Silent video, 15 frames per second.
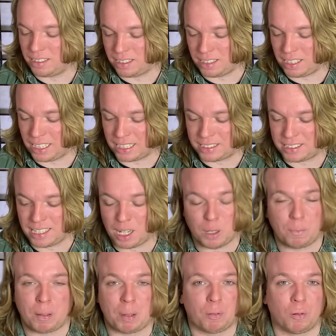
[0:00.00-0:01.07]
to like tell
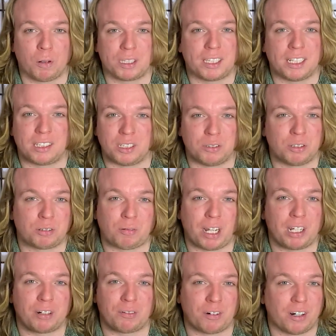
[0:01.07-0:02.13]
people what they do is
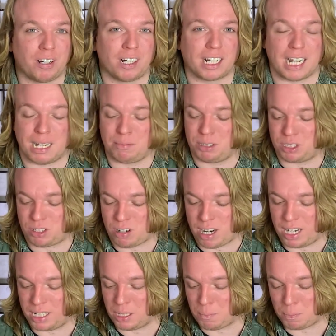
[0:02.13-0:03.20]
right and wrong. I'm just
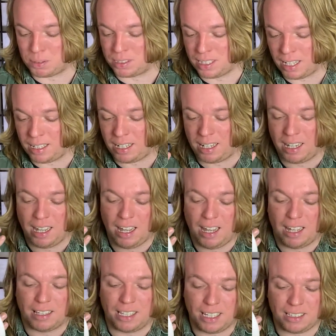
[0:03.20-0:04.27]
trying to present
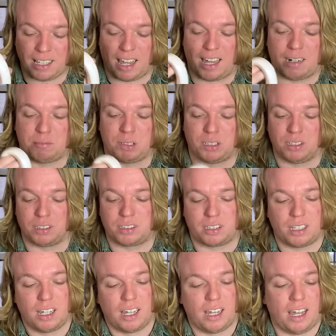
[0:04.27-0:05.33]
these animals
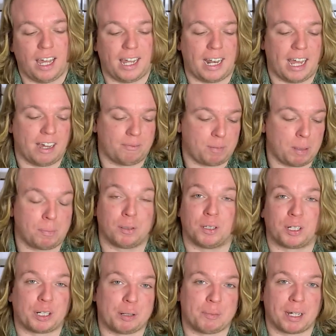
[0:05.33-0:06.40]
and have people
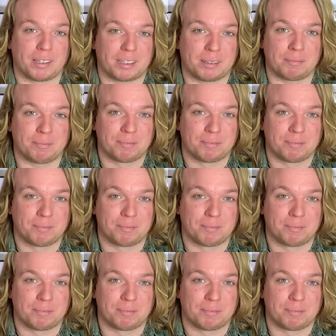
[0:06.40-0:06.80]
learn about them.